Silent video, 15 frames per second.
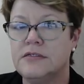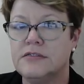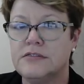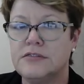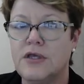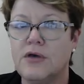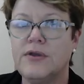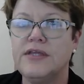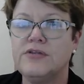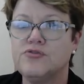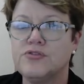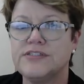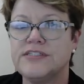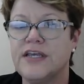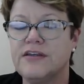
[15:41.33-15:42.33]
So
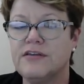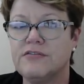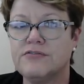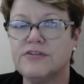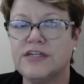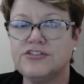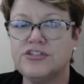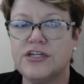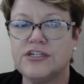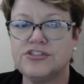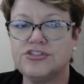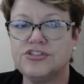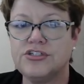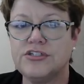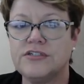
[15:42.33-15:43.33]
intracellular
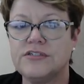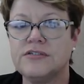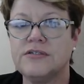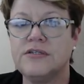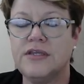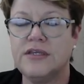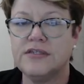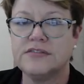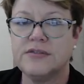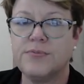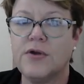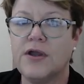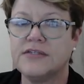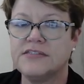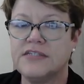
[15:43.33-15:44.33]
digestion is a
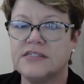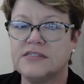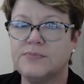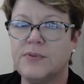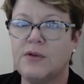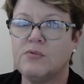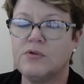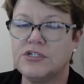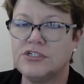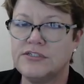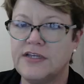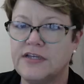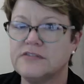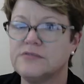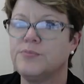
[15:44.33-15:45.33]
process by which
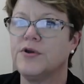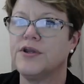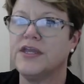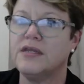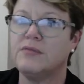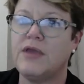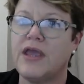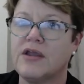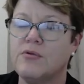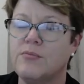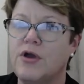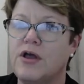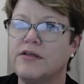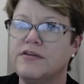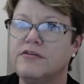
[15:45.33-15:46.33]
cells bring in
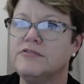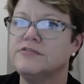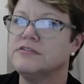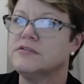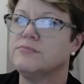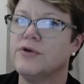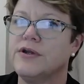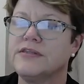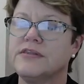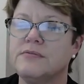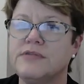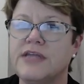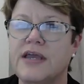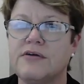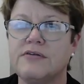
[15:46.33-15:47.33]
macromolecules and break them
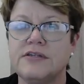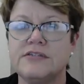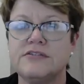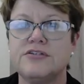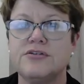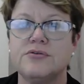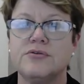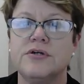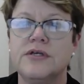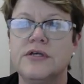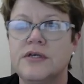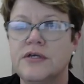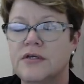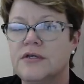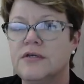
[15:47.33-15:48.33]
down into
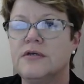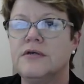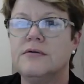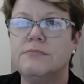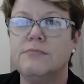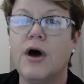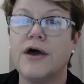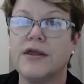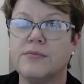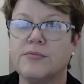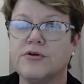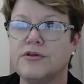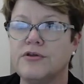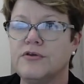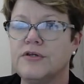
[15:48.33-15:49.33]

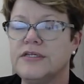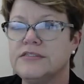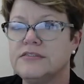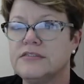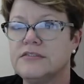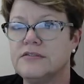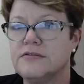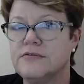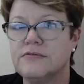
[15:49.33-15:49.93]
monomer units.